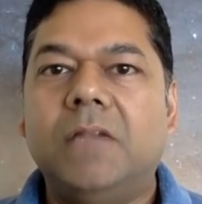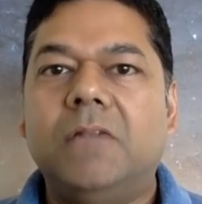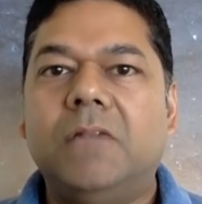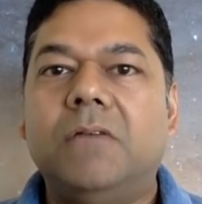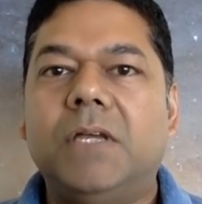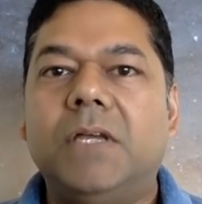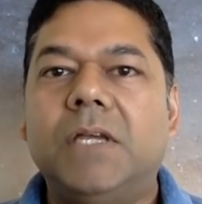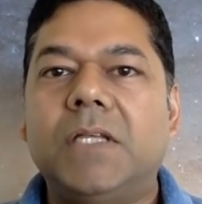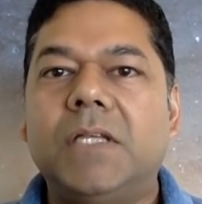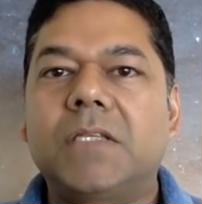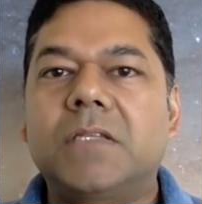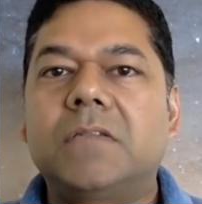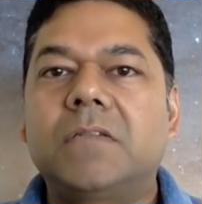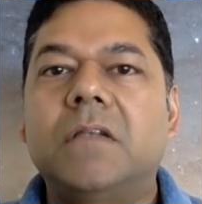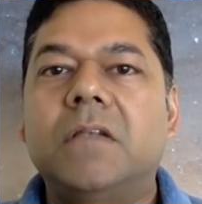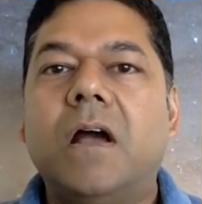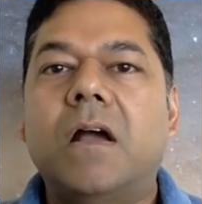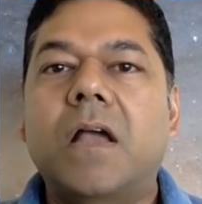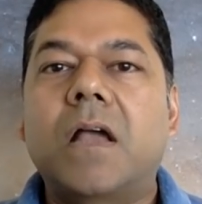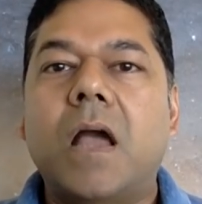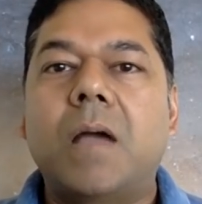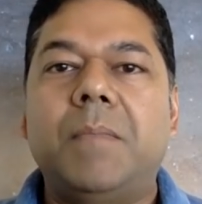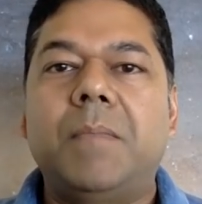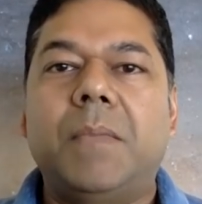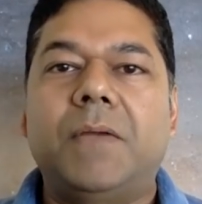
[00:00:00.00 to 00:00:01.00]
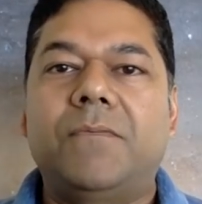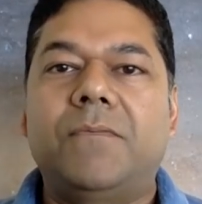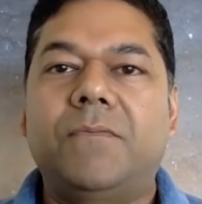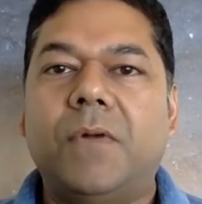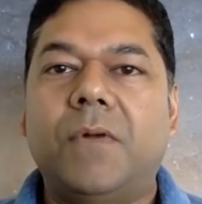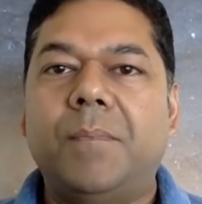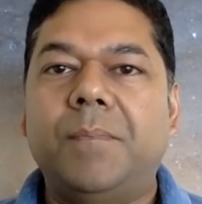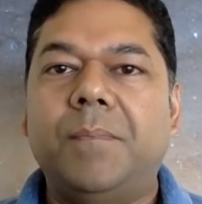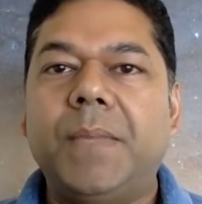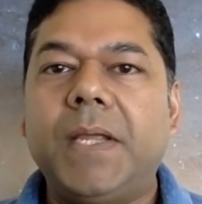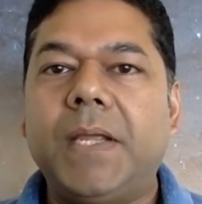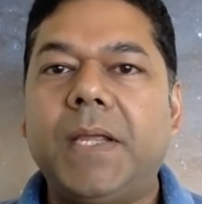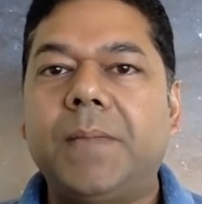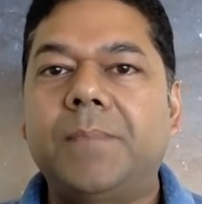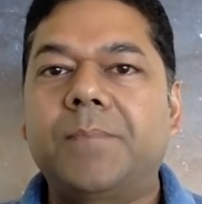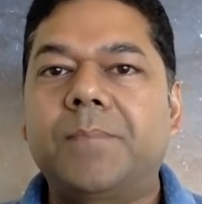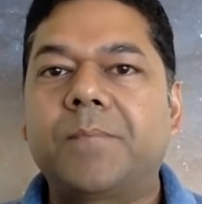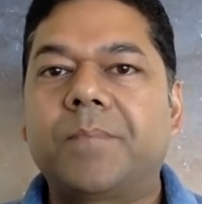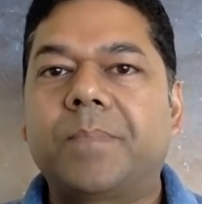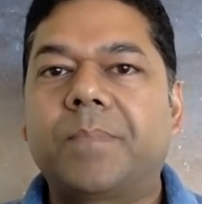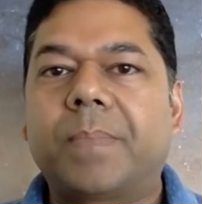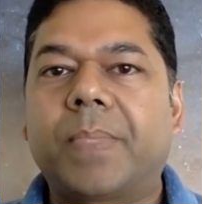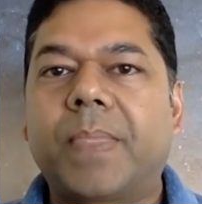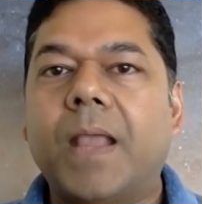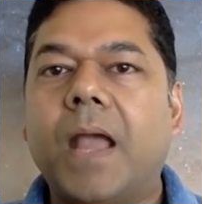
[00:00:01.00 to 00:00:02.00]
It's not coming from me.
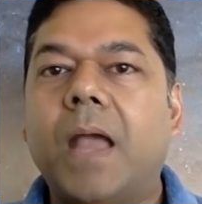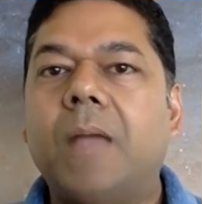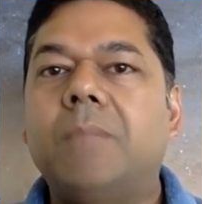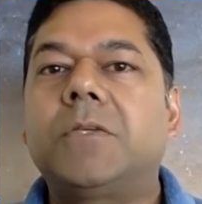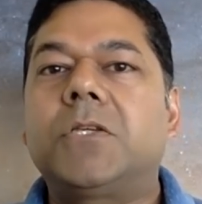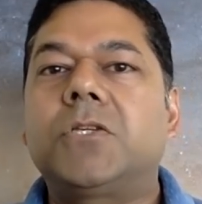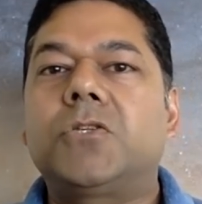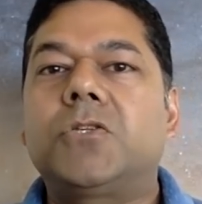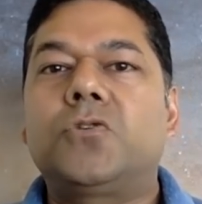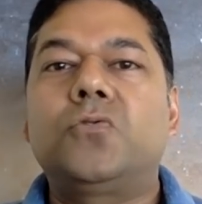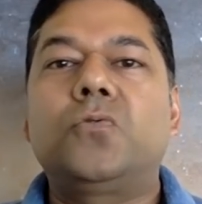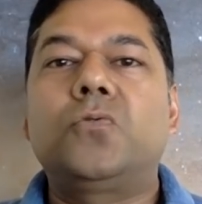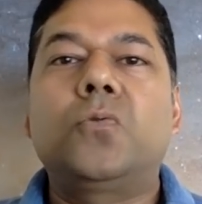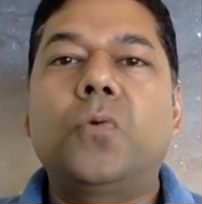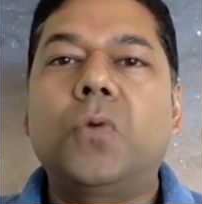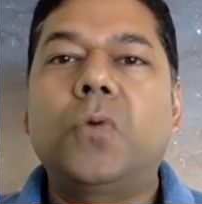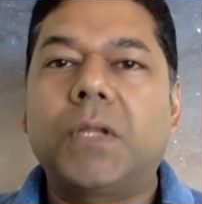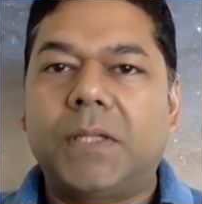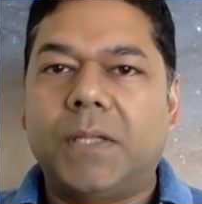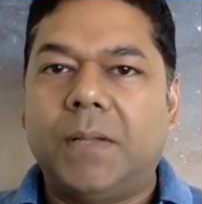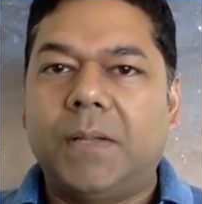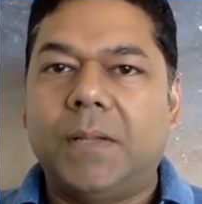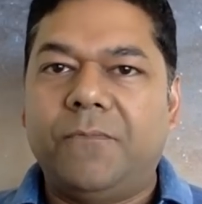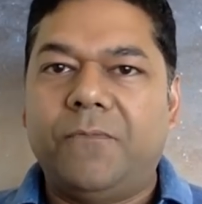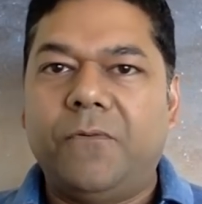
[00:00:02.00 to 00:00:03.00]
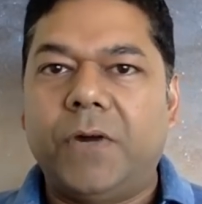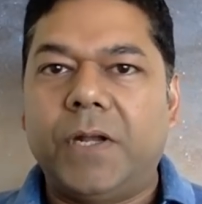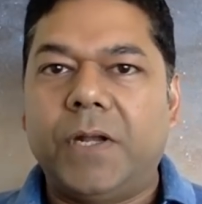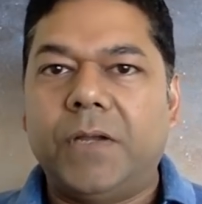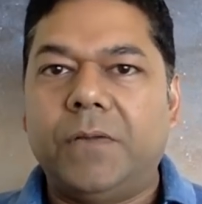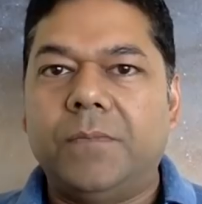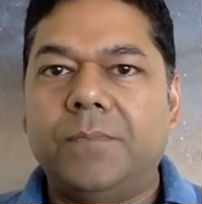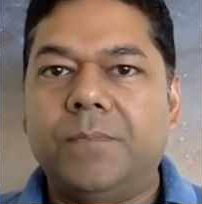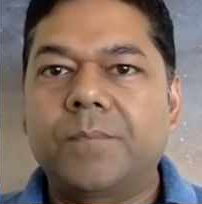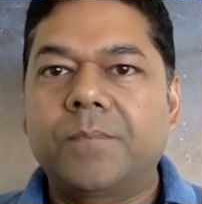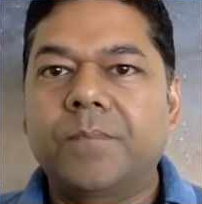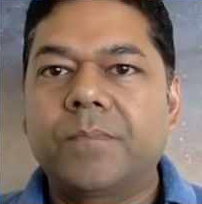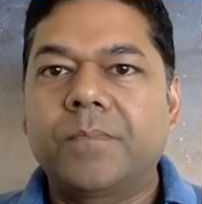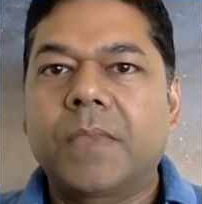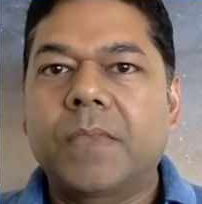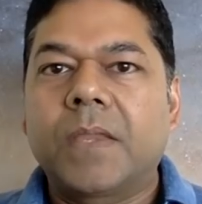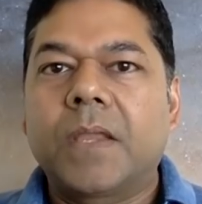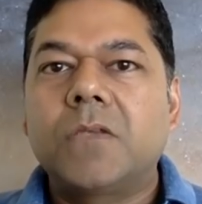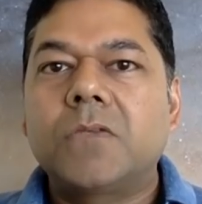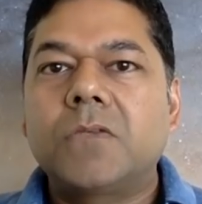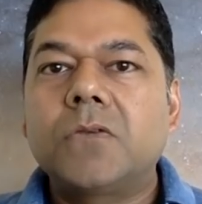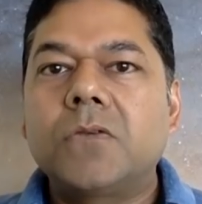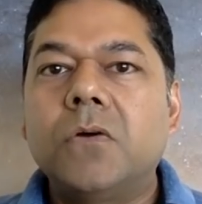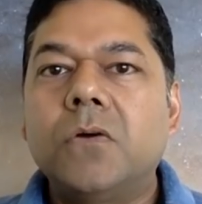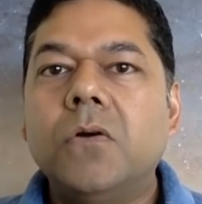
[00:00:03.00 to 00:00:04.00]
I'm just drawing them for you.
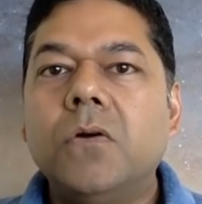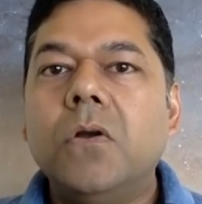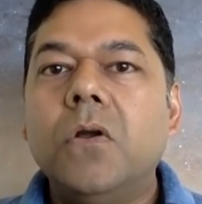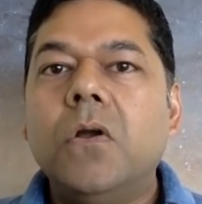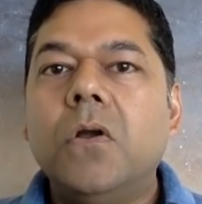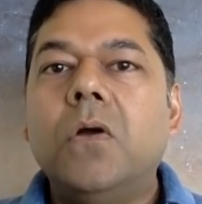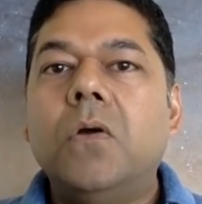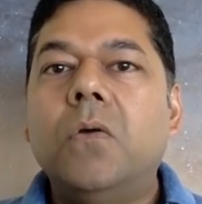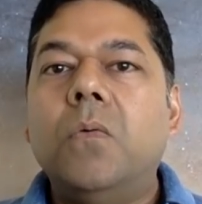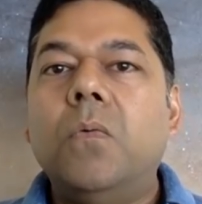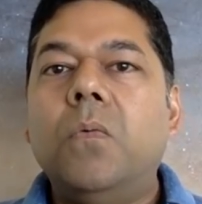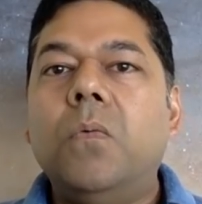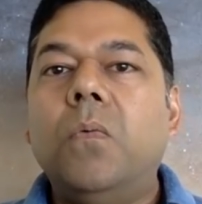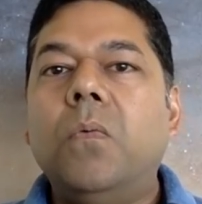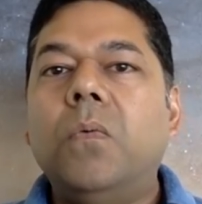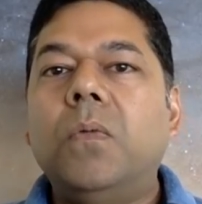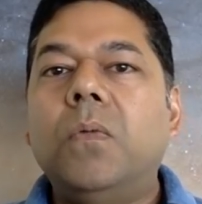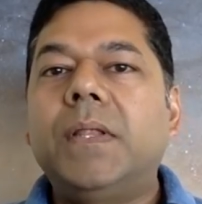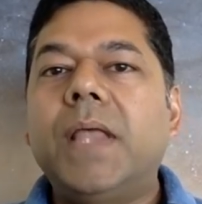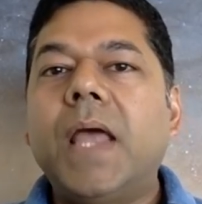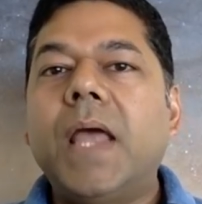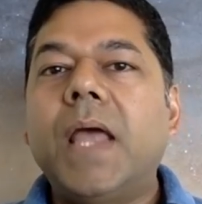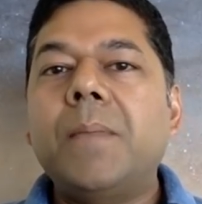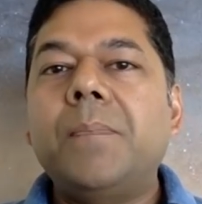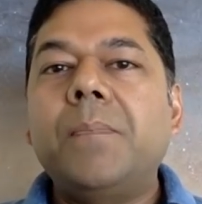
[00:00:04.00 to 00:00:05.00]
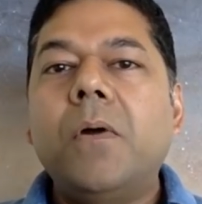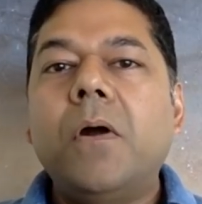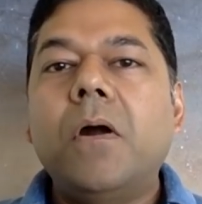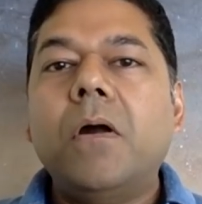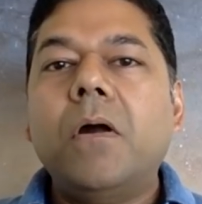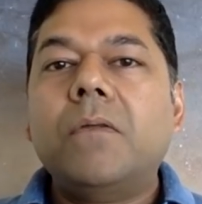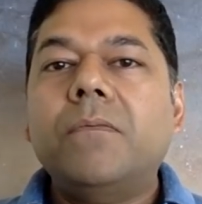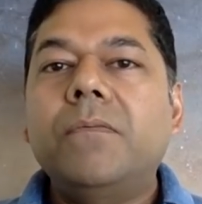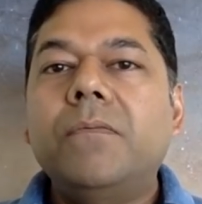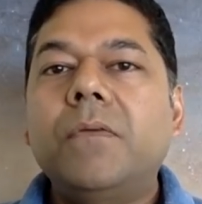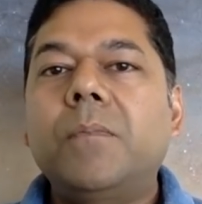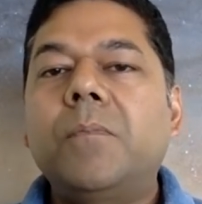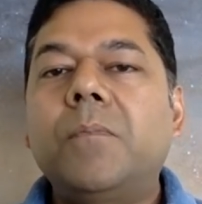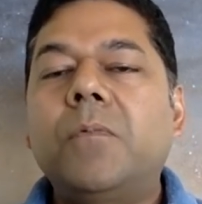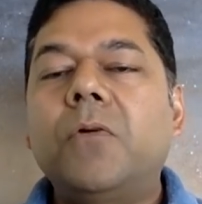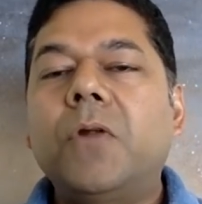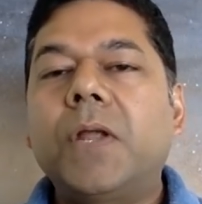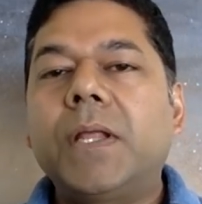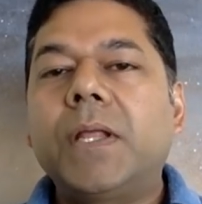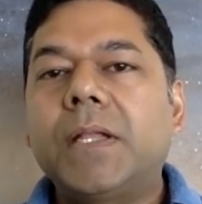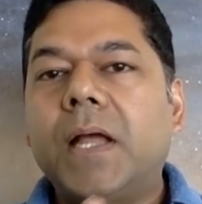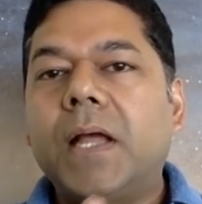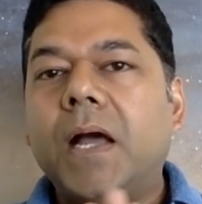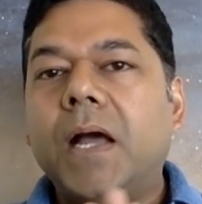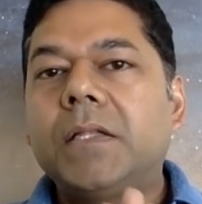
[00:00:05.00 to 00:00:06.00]
So that part of your
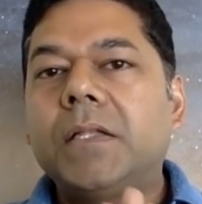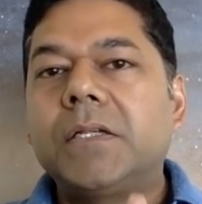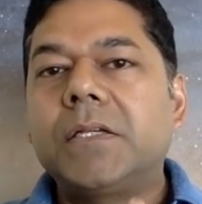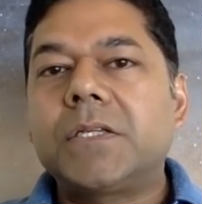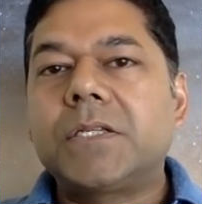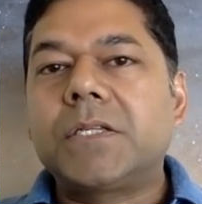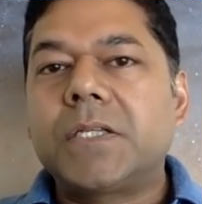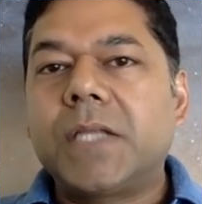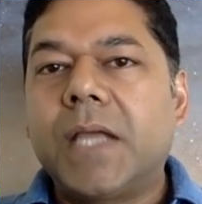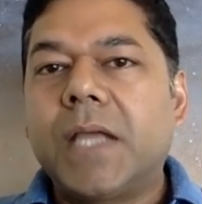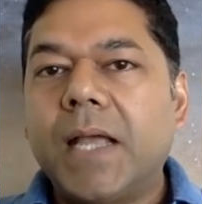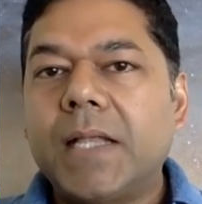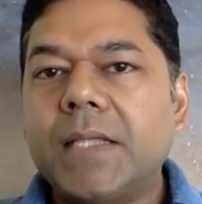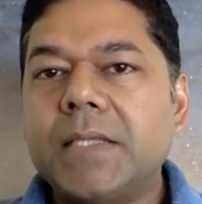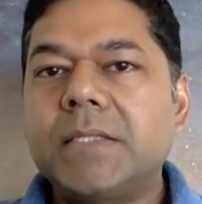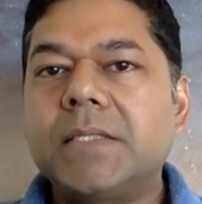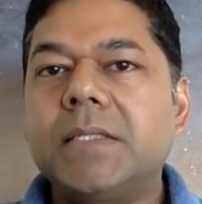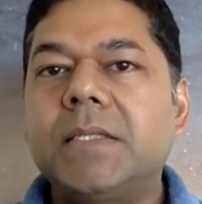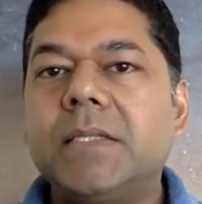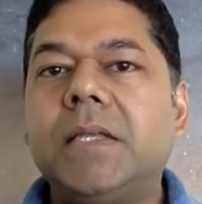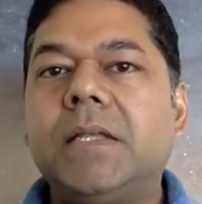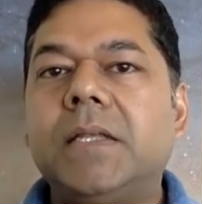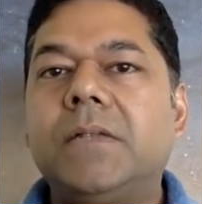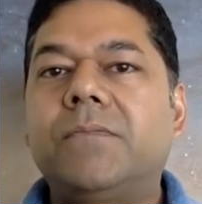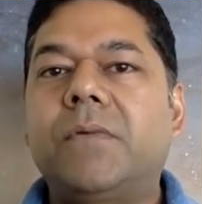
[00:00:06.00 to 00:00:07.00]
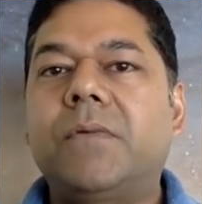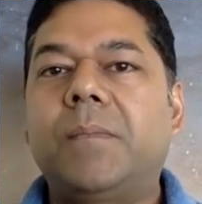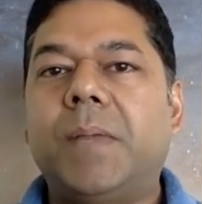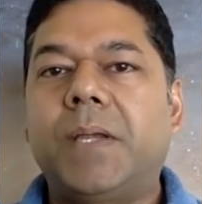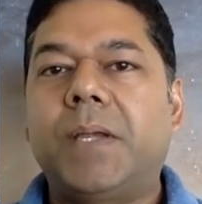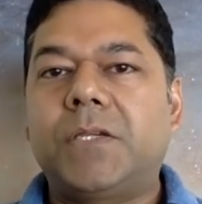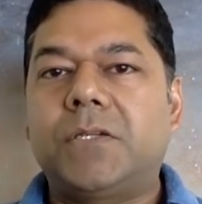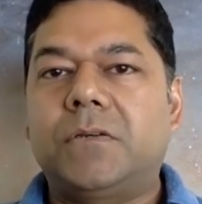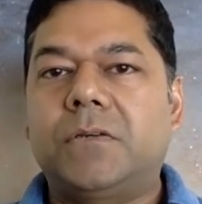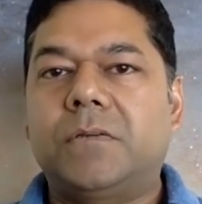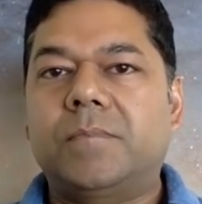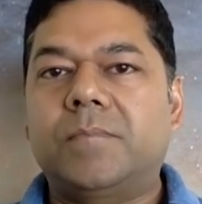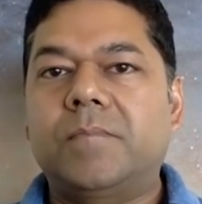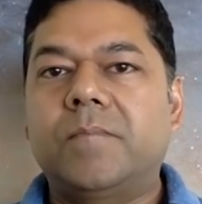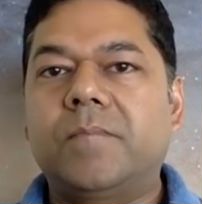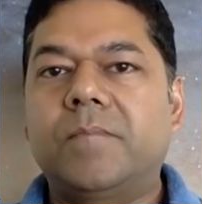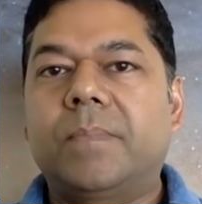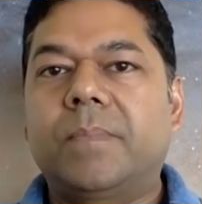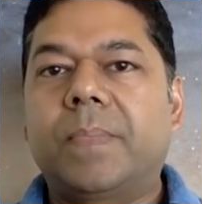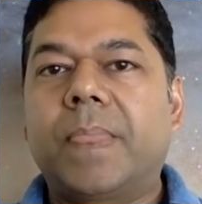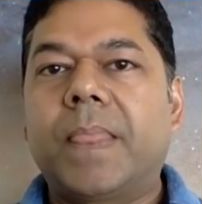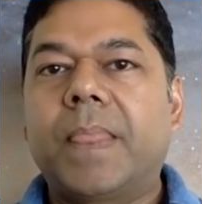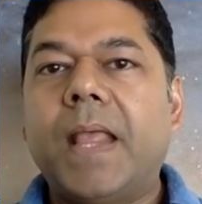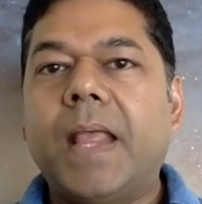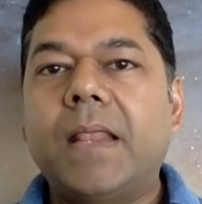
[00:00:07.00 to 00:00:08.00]
brain understands the information,
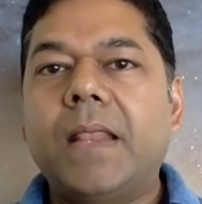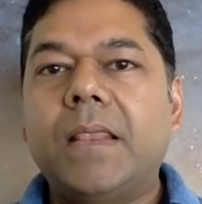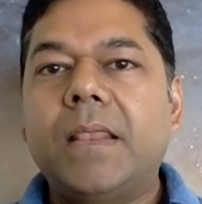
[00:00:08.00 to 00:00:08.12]
and